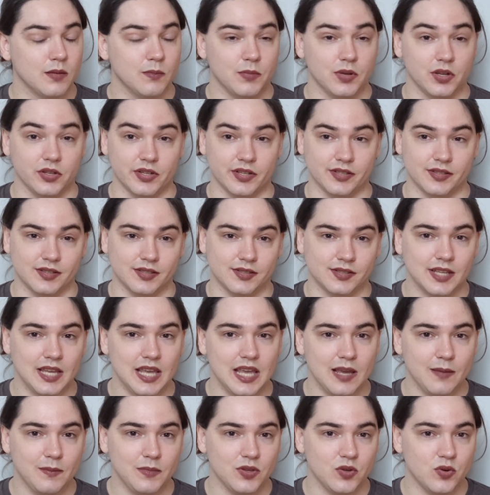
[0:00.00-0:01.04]
But just the
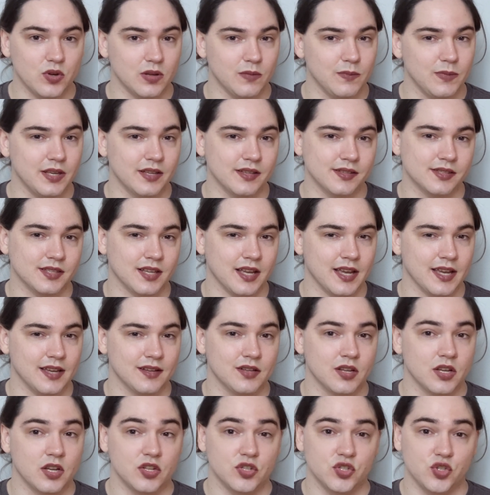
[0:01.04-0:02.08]
same, you could be assigned
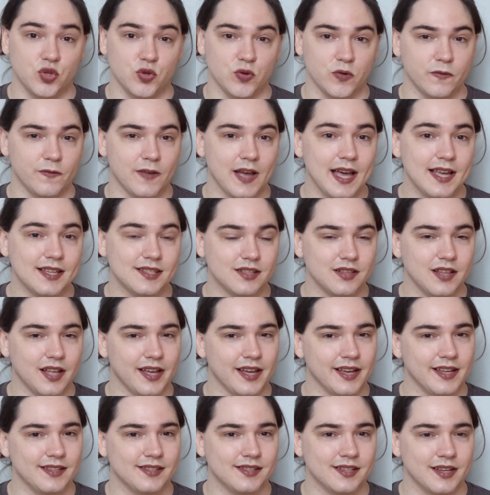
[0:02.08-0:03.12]
2 fast
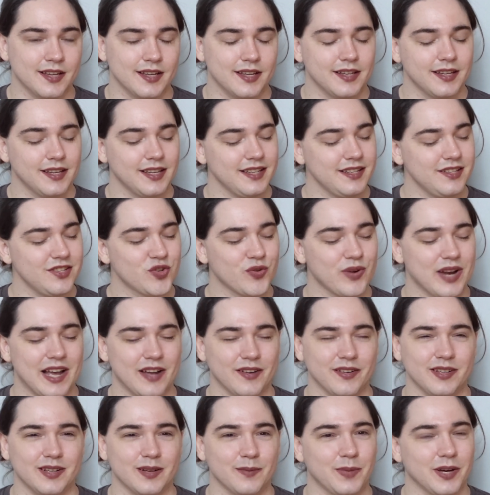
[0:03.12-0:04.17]
lines and drown
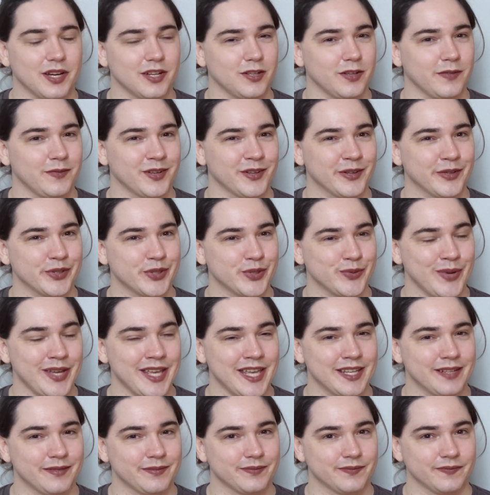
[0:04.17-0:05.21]
in a puddle of your own sweat.
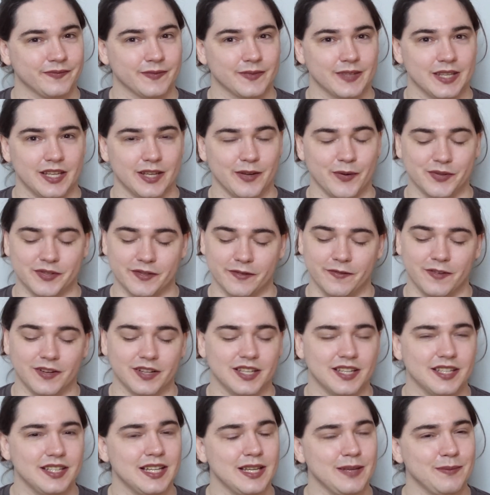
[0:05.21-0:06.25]
It was a
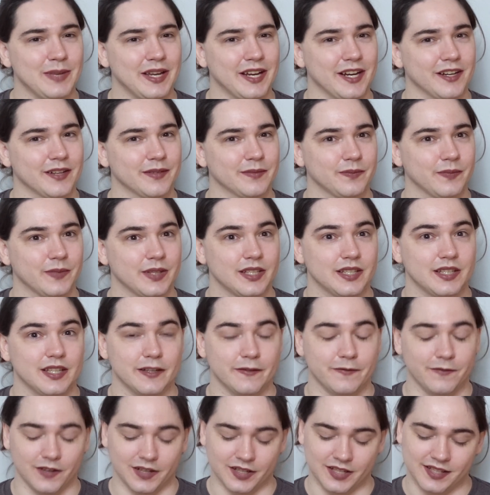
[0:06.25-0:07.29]
fucking nightmare. It
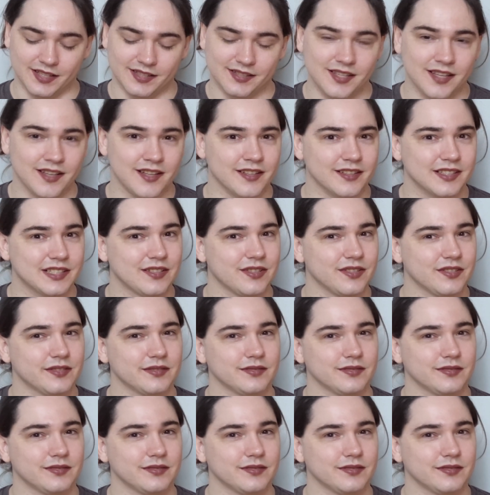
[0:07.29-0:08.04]
fucking sucked.